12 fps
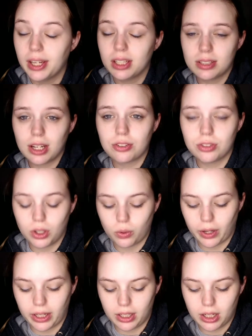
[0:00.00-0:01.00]
It's actually
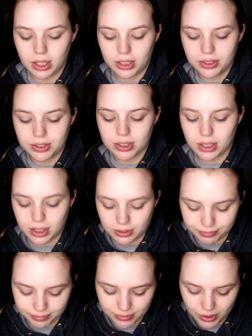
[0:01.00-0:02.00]
quite nice.
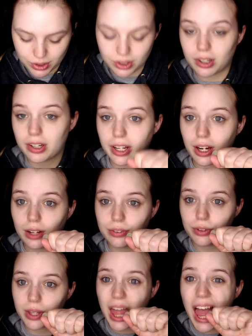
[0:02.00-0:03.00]
It's hard to get off with